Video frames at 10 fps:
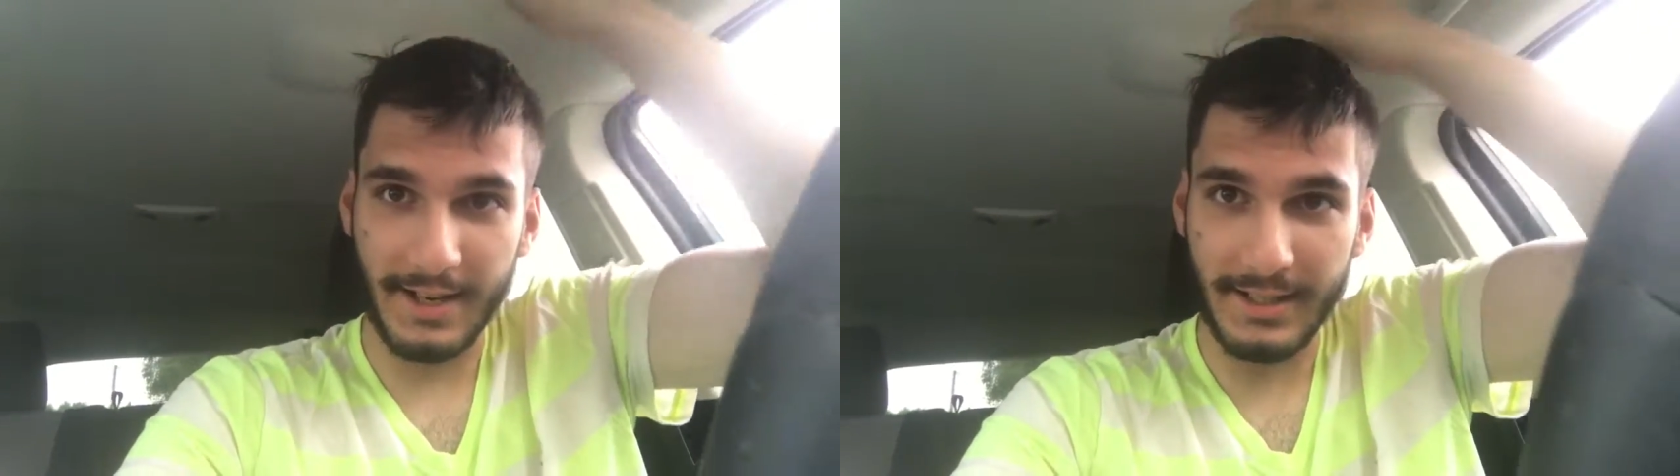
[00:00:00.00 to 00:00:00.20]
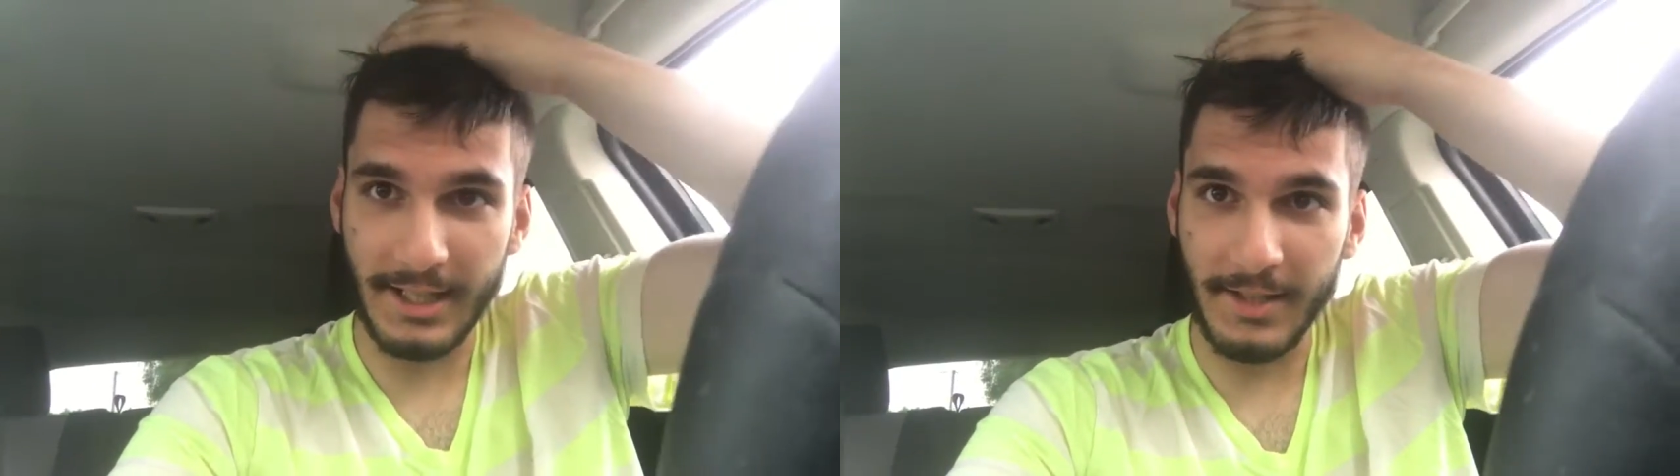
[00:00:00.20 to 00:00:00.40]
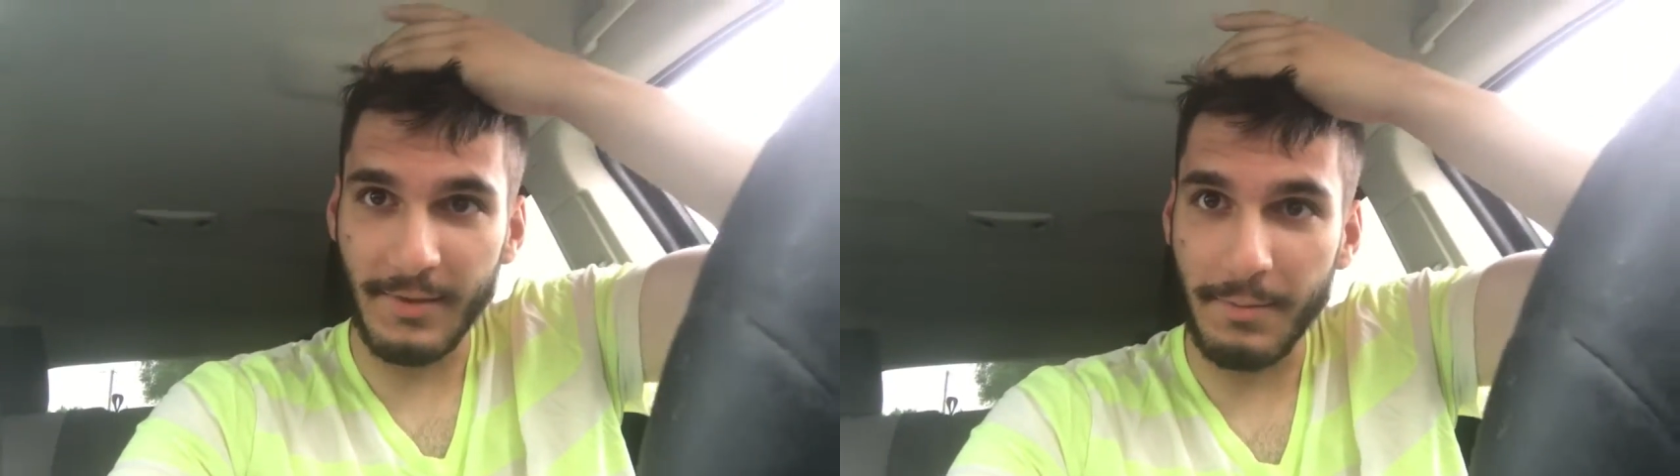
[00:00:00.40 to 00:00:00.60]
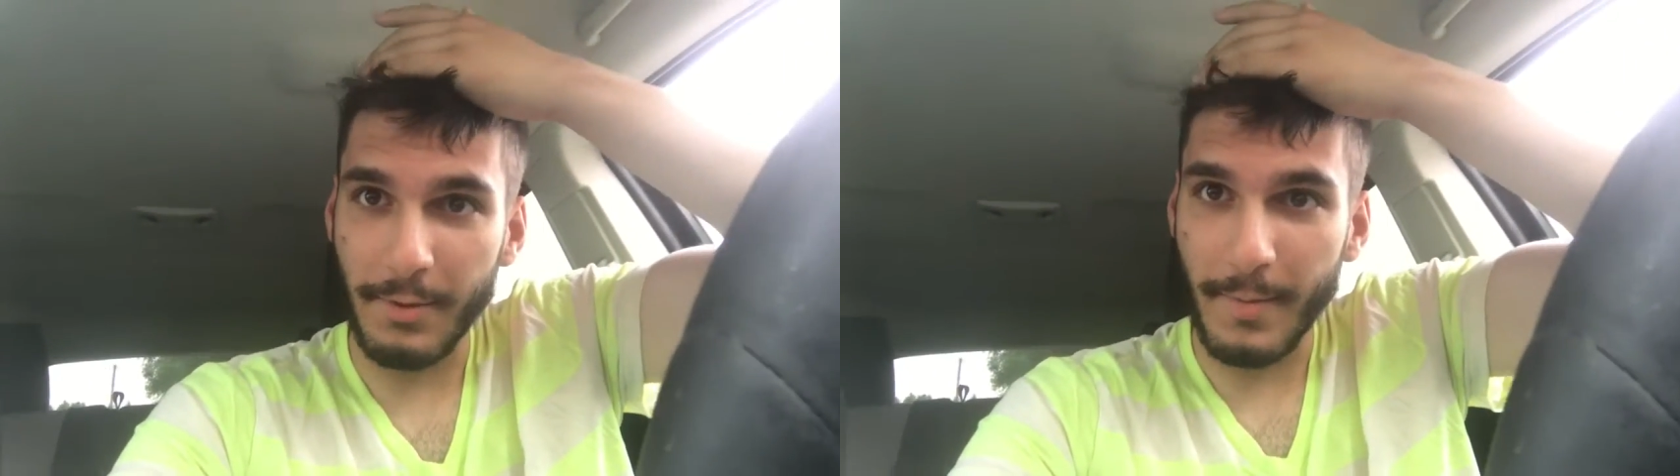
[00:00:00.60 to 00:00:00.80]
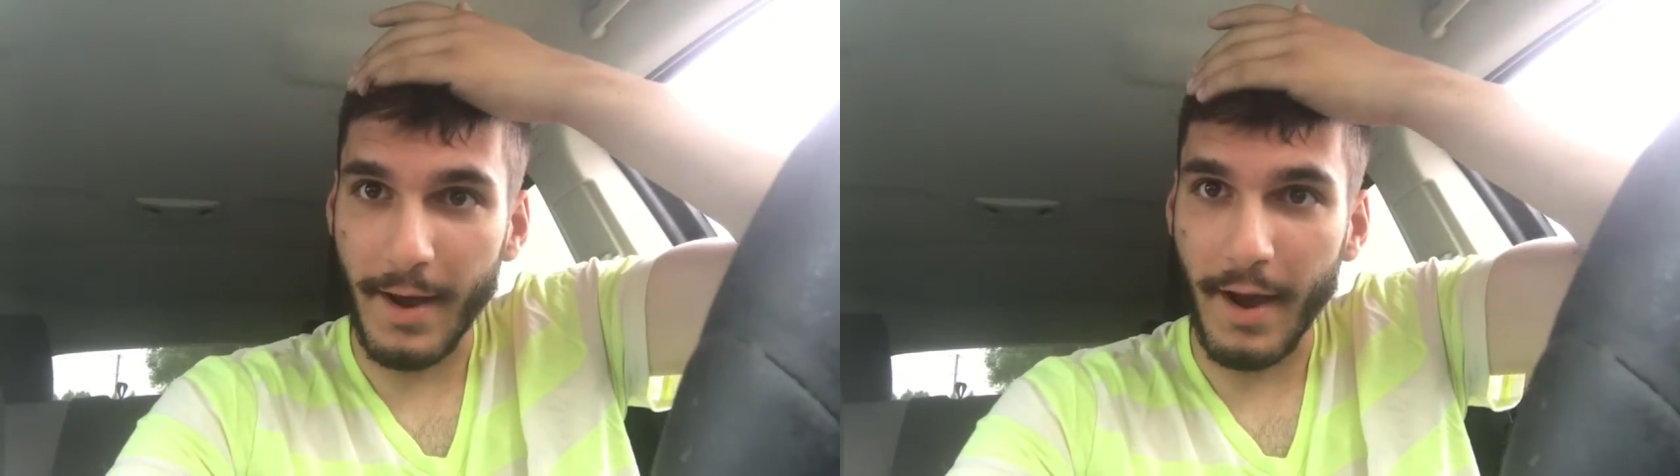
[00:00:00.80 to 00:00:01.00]
guy didn't even
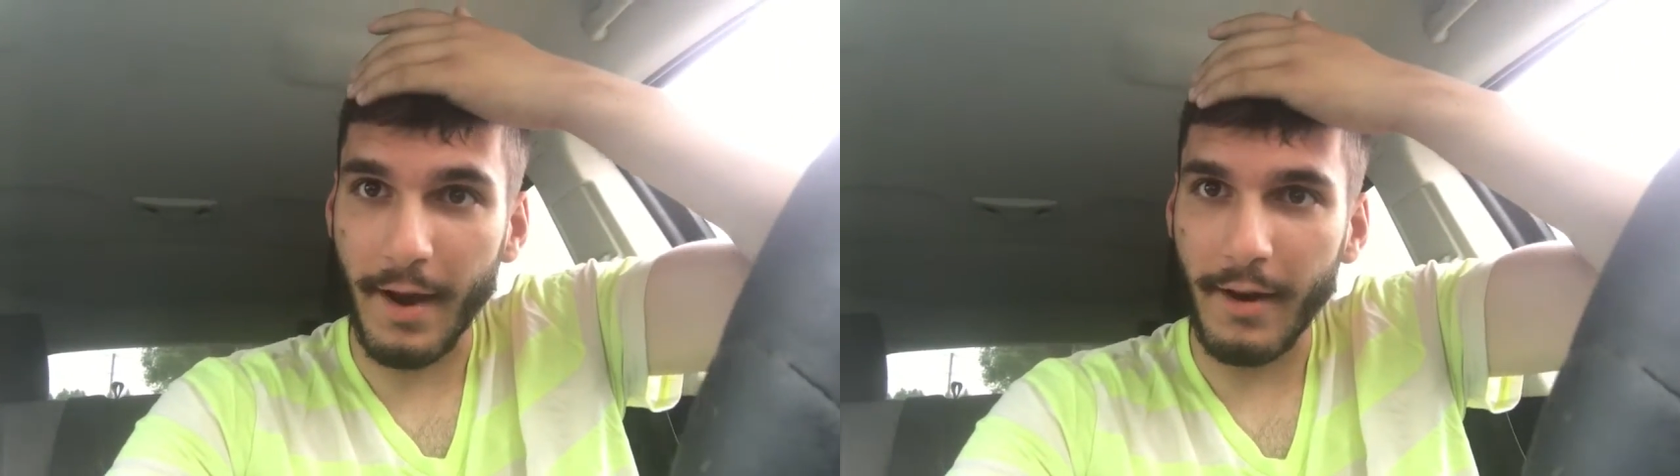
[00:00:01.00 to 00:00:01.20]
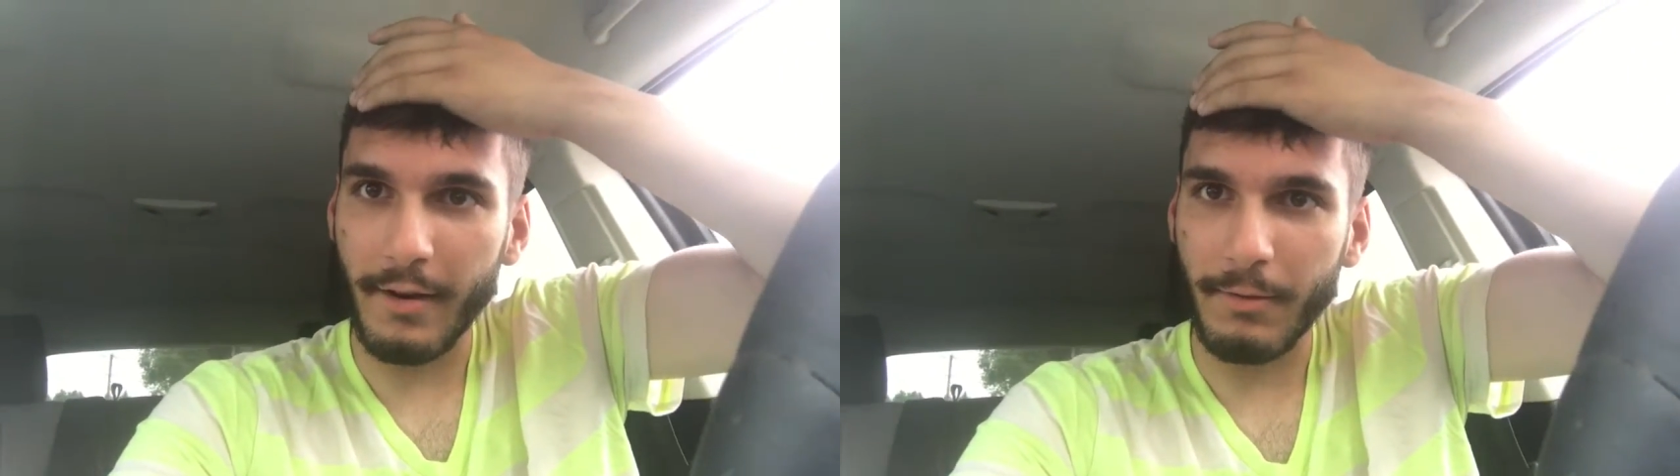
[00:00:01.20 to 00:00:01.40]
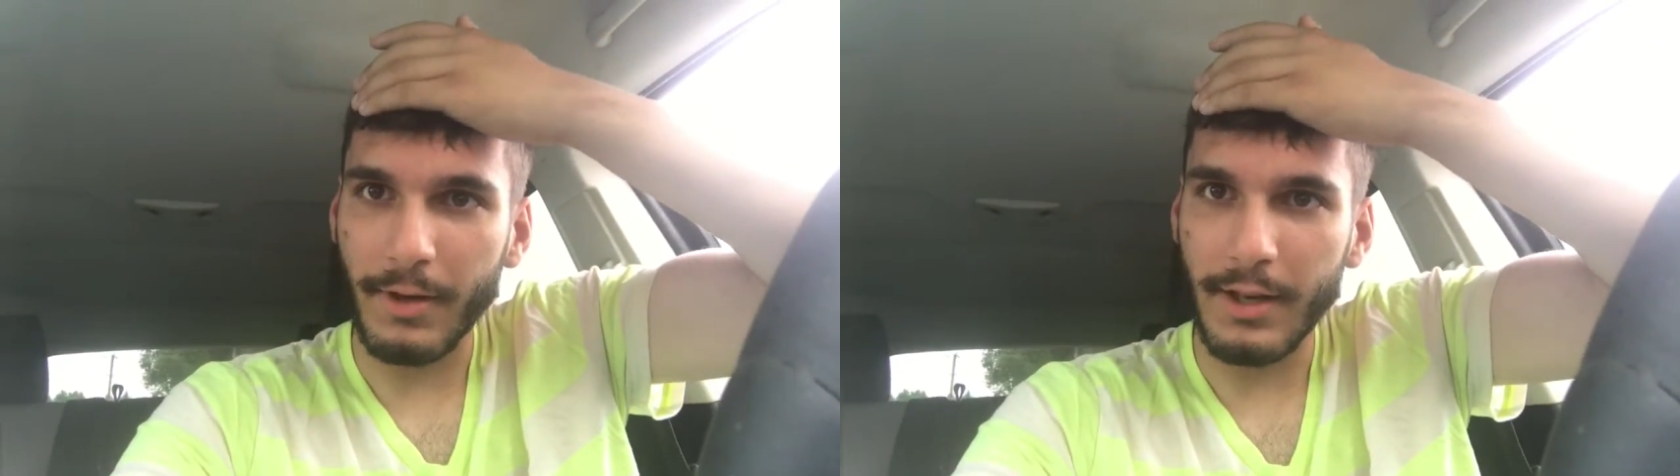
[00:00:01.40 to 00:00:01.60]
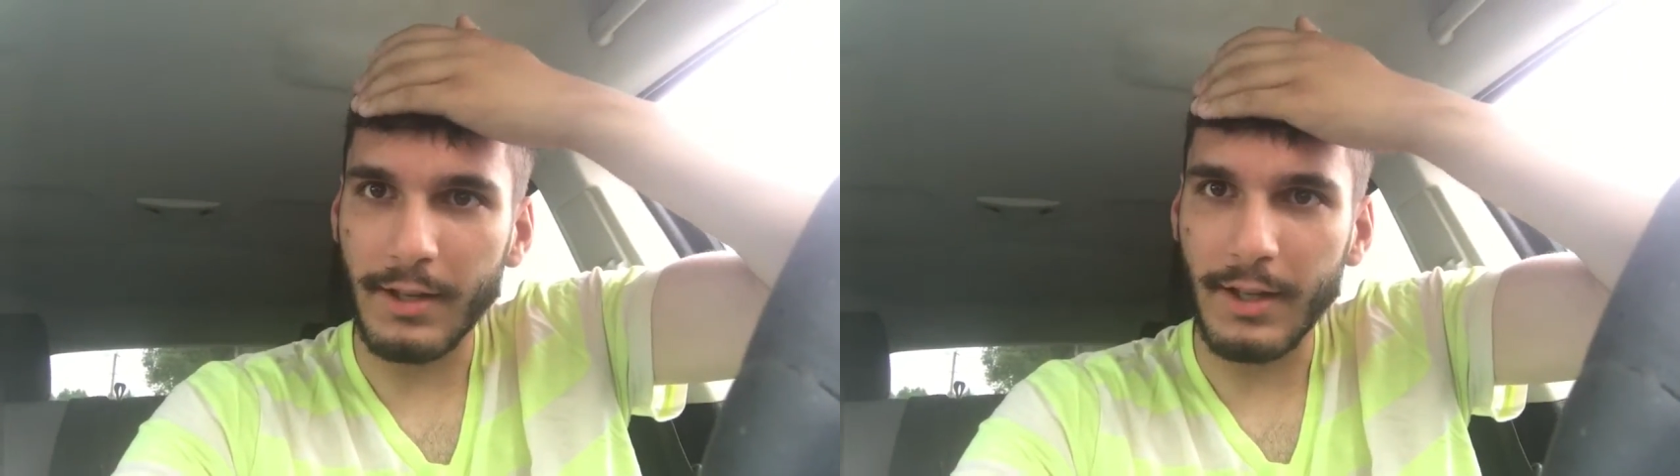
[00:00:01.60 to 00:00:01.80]
put my hair right.